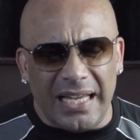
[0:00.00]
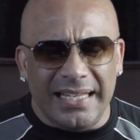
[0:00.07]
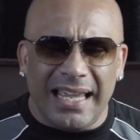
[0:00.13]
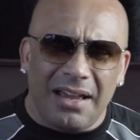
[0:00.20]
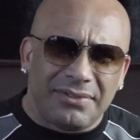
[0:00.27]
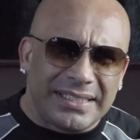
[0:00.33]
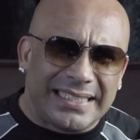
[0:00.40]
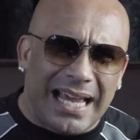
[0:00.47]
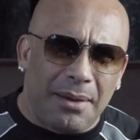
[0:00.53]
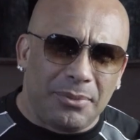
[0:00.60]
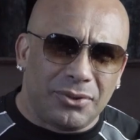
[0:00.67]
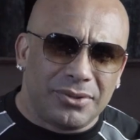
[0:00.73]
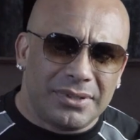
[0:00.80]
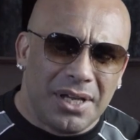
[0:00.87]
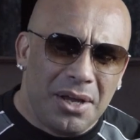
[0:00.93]
Kevin
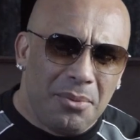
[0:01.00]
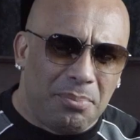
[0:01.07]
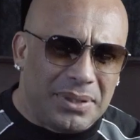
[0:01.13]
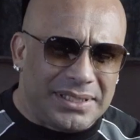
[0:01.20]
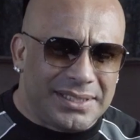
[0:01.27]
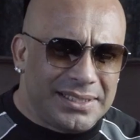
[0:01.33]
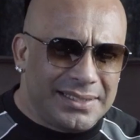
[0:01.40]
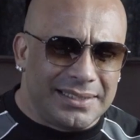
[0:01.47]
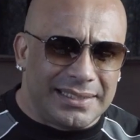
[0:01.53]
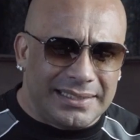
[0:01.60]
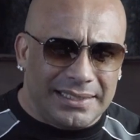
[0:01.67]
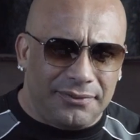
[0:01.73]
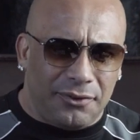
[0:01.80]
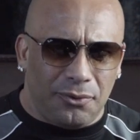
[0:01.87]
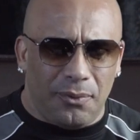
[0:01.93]
Samuels, but just in a
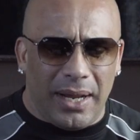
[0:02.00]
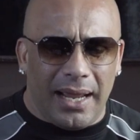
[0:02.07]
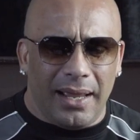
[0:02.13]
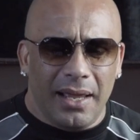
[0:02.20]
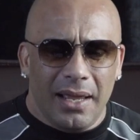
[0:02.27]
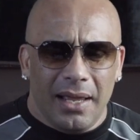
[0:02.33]
different way.